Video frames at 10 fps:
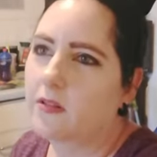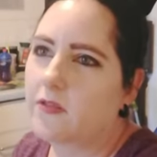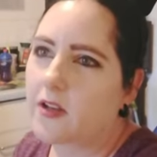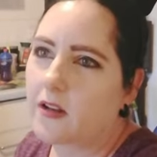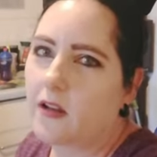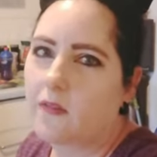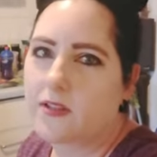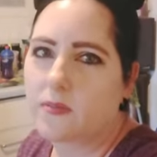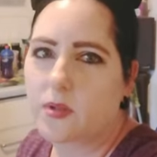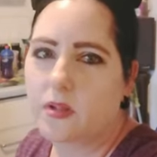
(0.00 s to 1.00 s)
feel like
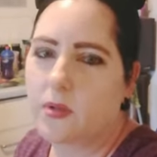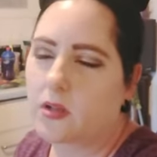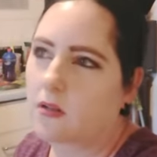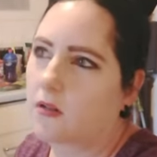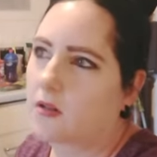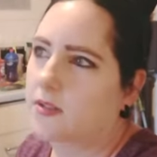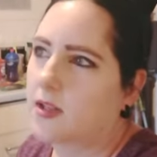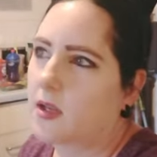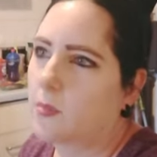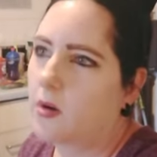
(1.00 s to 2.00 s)
this when they've been on
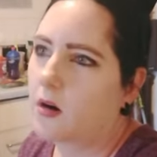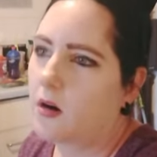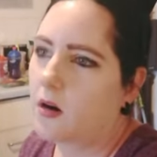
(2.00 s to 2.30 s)
holiday, but